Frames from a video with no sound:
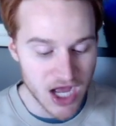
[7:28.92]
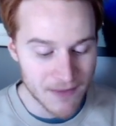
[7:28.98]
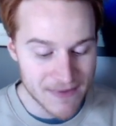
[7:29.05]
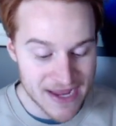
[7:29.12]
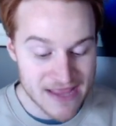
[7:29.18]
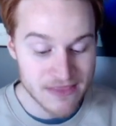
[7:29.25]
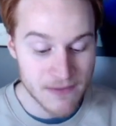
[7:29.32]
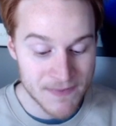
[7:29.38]

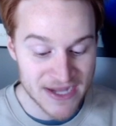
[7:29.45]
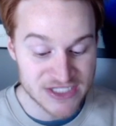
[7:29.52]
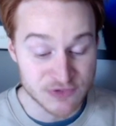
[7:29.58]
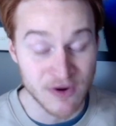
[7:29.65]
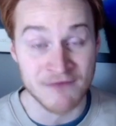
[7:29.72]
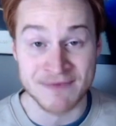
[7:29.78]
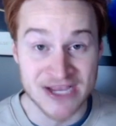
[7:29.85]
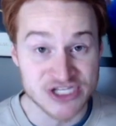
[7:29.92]
in the Big
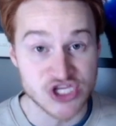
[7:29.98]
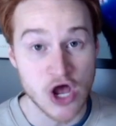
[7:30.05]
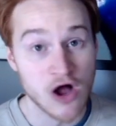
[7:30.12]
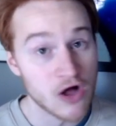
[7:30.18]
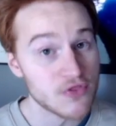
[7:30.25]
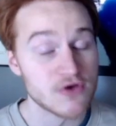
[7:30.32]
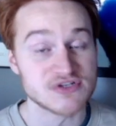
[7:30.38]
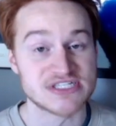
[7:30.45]
12 because
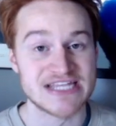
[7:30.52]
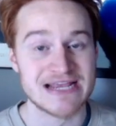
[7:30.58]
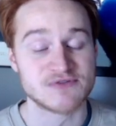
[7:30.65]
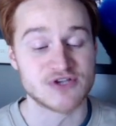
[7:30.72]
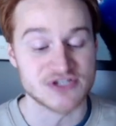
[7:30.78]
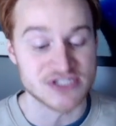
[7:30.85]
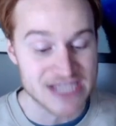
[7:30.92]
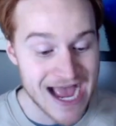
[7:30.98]
all those teams
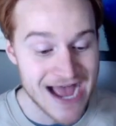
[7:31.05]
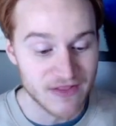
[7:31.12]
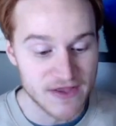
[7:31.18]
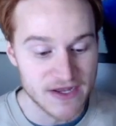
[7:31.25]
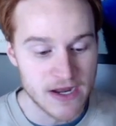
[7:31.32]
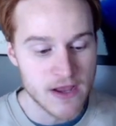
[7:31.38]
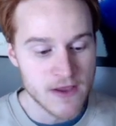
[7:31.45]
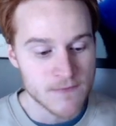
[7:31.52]
are
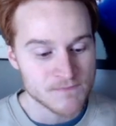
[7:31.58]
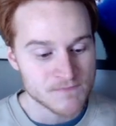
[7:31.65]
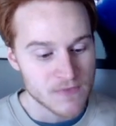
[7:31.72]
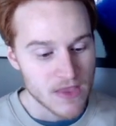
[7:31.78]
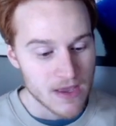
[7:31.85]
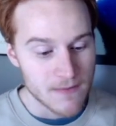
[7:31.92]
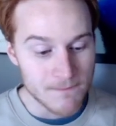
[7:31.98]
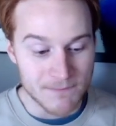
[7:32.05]
solid,
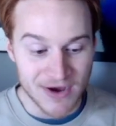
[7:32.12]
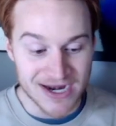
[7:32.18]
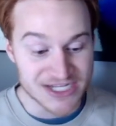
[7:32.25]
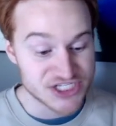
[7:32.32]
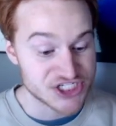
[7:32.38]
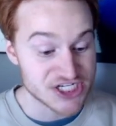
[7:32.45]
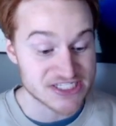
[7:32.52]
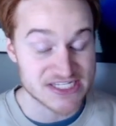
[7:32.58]
but
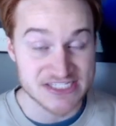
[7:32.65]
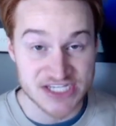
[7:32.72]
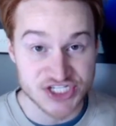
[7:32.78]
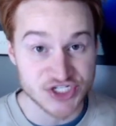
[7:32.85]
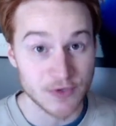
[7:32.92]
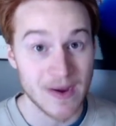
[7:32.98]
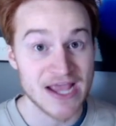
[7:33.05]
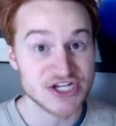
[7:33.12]
it's just a
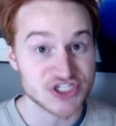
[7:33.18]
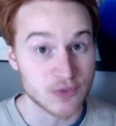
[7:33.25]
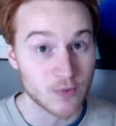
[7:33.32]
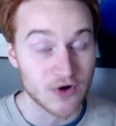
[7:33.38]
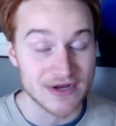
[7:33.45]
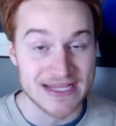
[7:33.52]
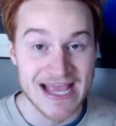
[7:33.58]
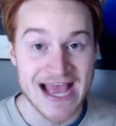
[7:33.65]
situation
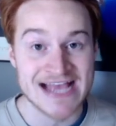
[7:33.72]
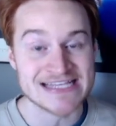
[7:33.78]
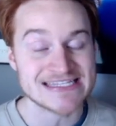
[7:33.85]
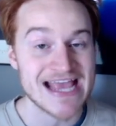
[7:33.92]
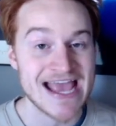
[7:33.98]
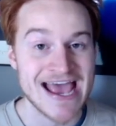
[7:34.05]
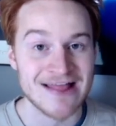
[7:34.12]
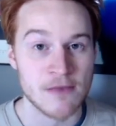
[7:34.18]
where, yes,
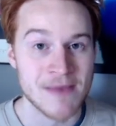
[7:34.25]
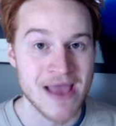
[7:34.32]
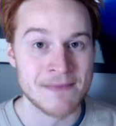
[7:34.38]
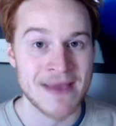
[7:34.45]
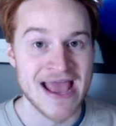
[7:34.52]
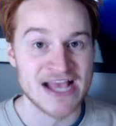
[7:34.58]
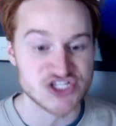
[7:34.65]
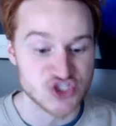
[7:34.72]

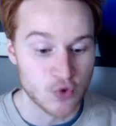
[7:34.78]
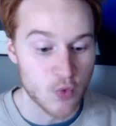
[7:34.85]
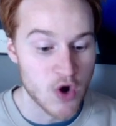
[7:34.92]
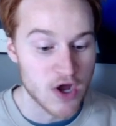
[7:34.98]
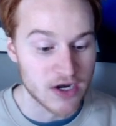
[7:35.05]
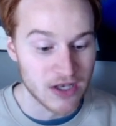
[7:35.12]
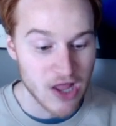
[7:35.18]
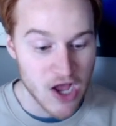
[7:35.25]
Alabama has the
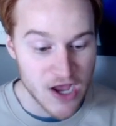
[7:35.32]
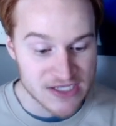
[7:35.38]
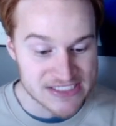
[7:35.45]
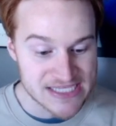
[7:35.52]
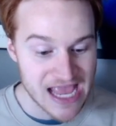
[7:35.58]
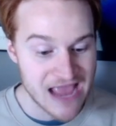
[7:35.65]
one loss.